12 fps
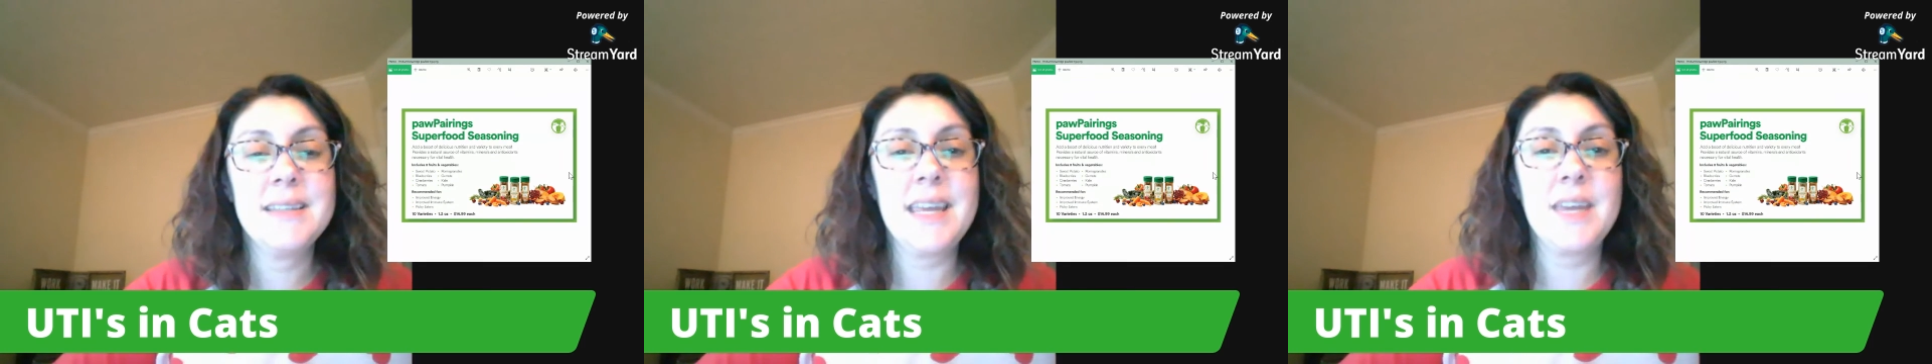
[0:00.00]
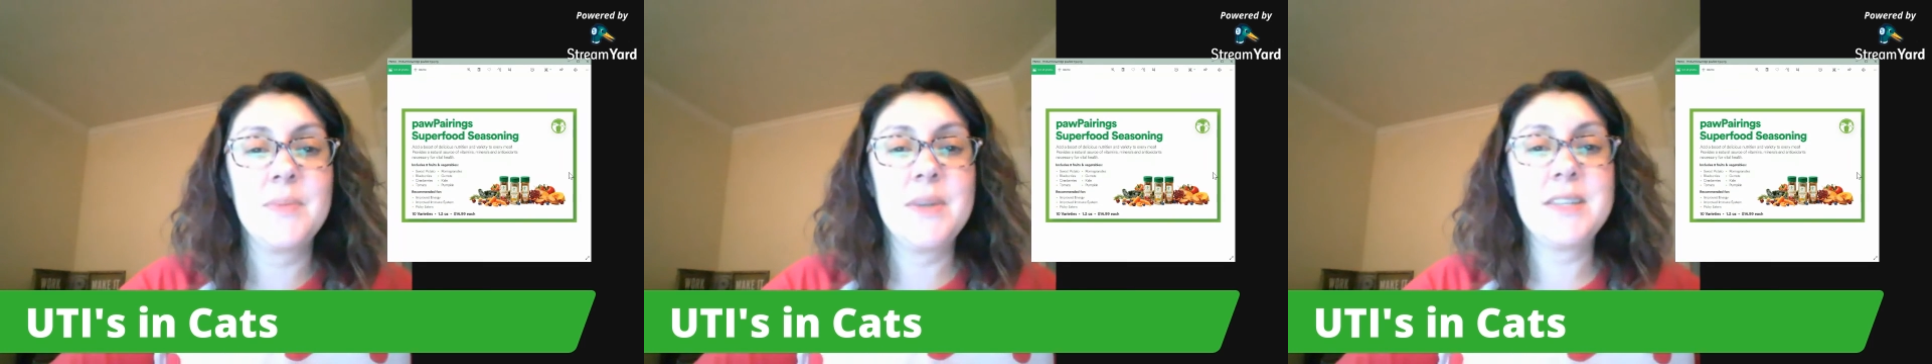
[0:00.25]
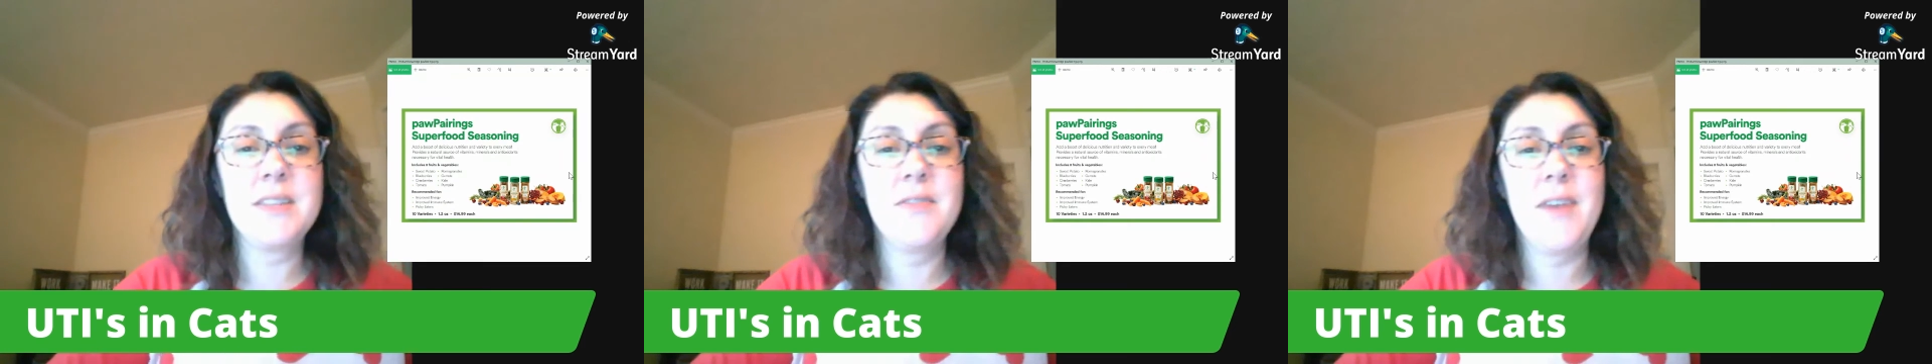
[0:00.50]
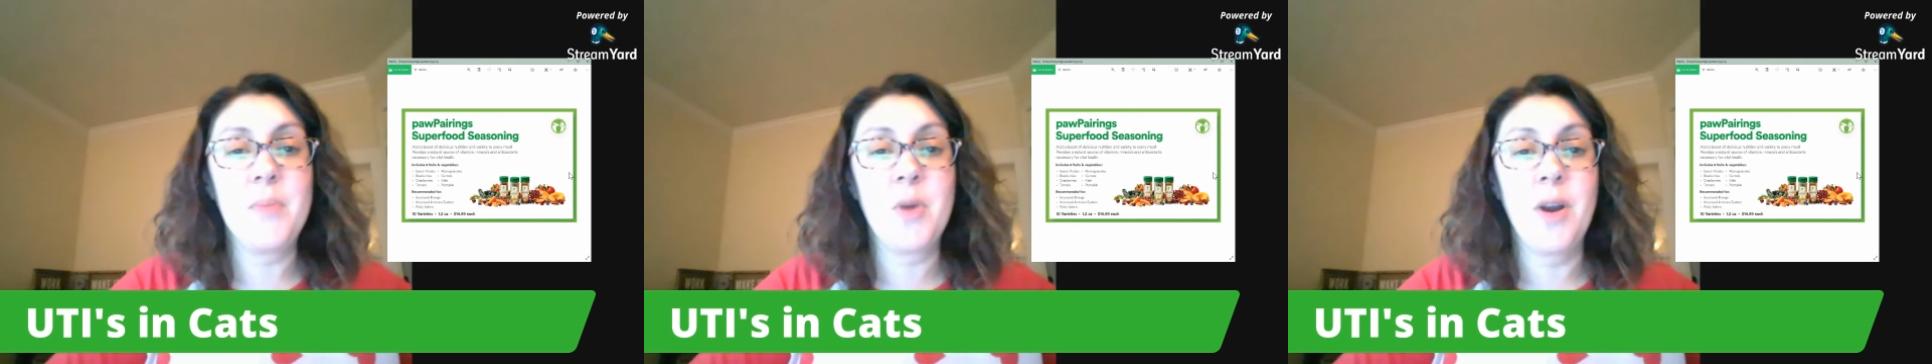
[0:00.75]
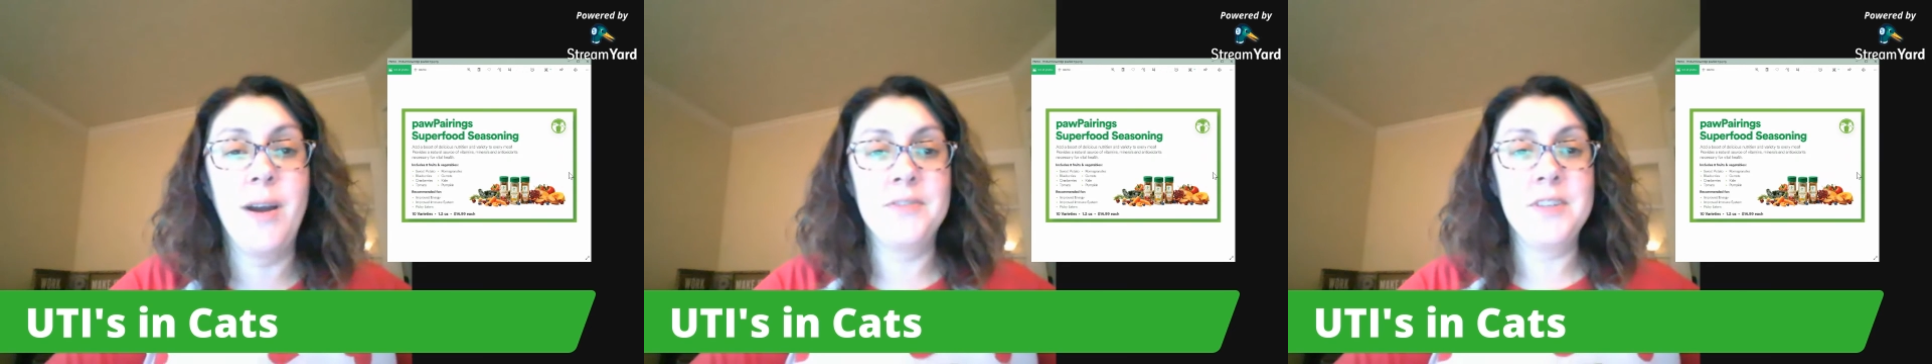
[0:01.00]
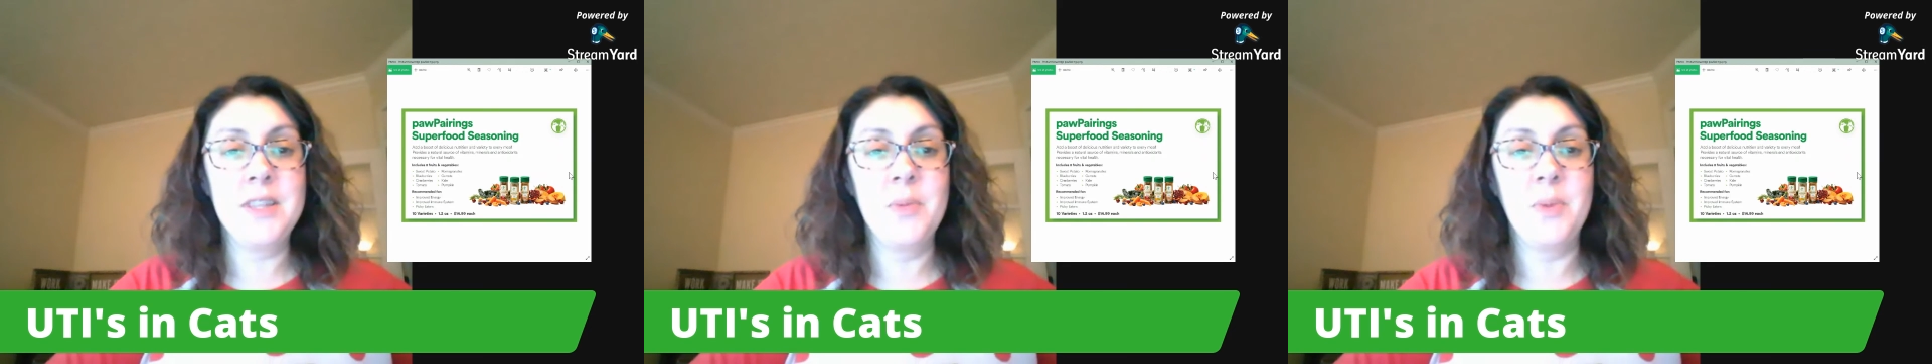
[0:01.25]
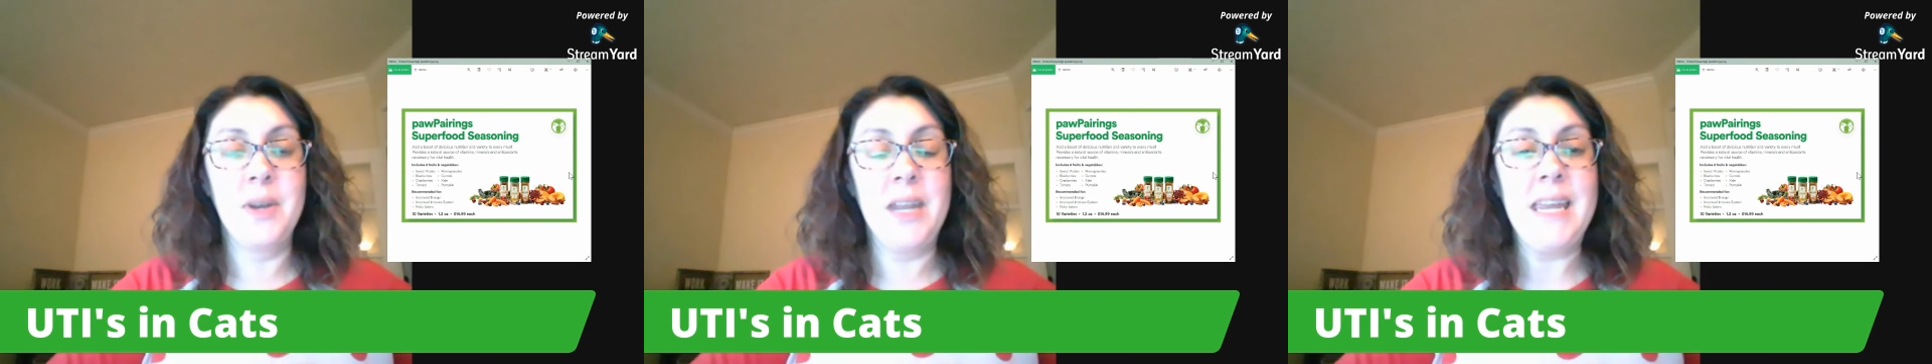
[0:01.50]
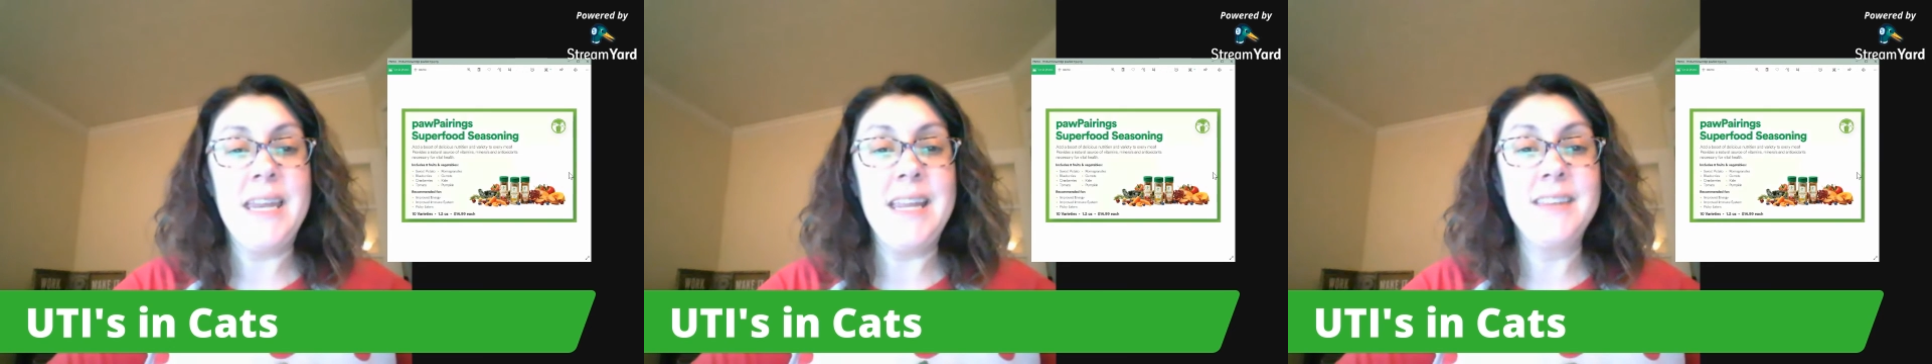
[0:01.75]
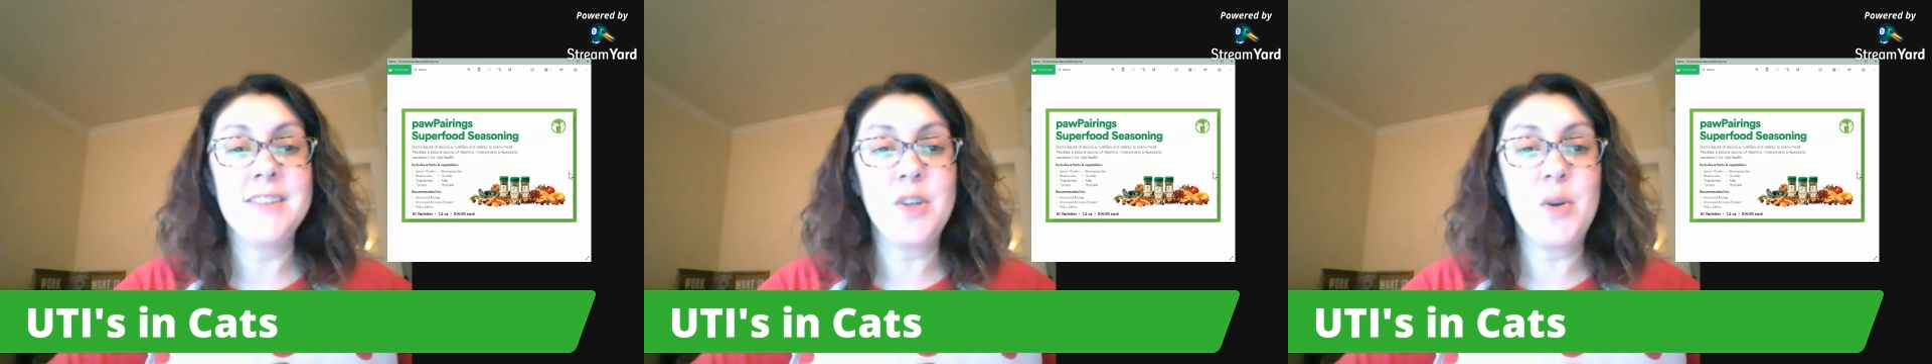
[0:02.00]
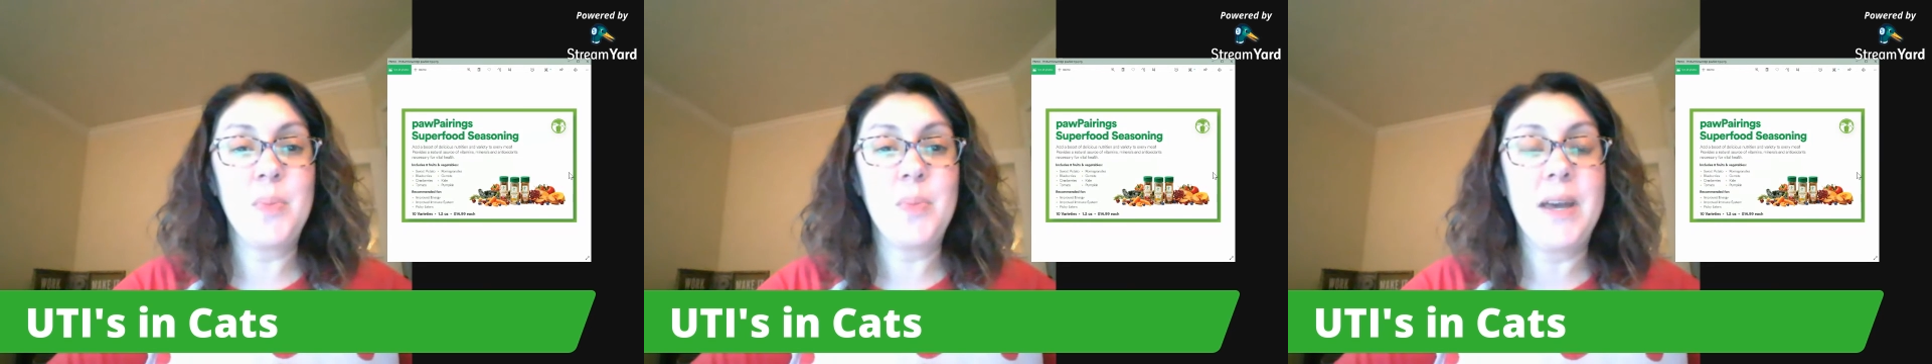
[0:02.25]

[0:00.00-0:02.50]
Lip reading: take him into the vet more often than what he needs to.